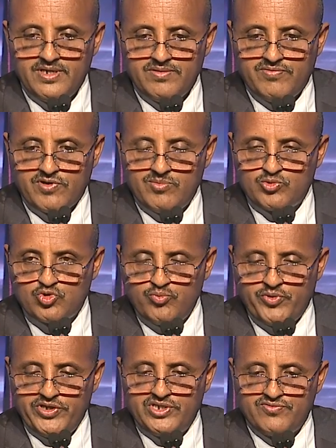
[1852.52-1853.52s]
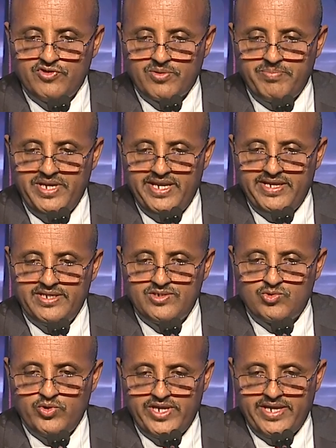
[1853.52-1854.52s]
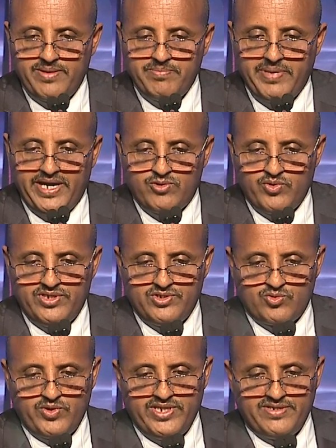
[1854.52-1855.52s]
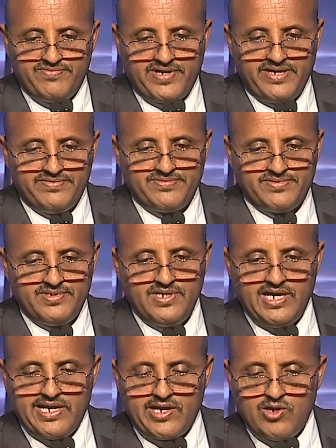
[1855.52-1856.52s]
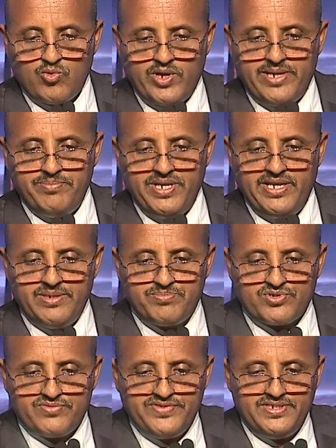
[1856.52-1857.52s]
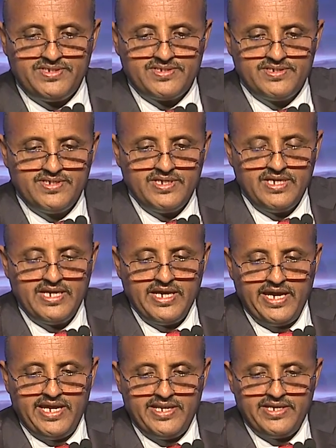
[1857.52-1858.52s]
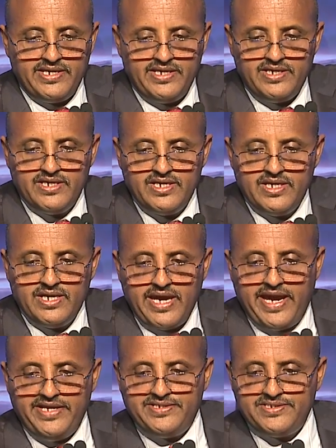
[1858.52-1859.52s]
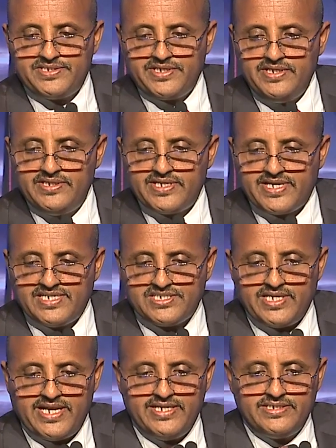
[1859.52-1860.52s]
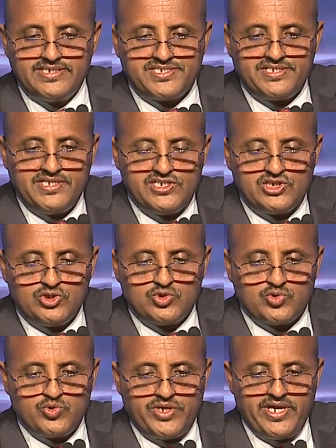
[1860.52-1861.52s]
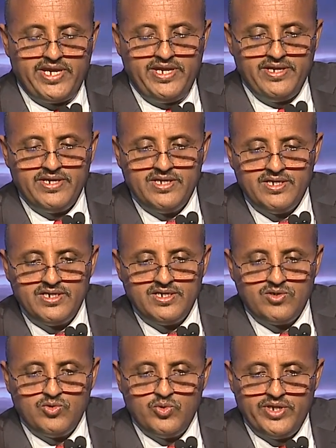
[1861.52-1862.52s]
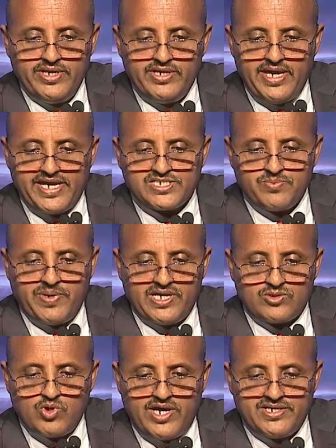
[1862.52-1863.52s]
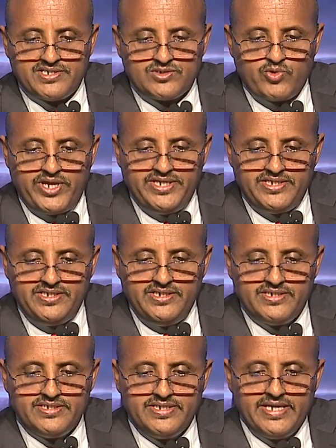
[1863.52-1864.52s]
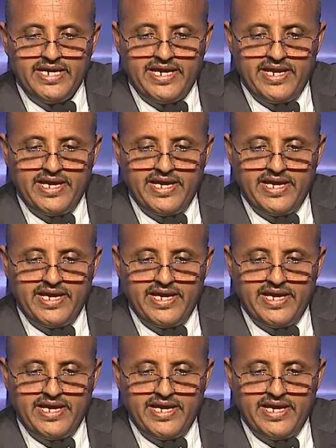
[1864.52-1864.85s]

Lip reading: from $2.4 billion today by 2025, around $1 billion profit, and the 83 international destinations today will expand to 120, and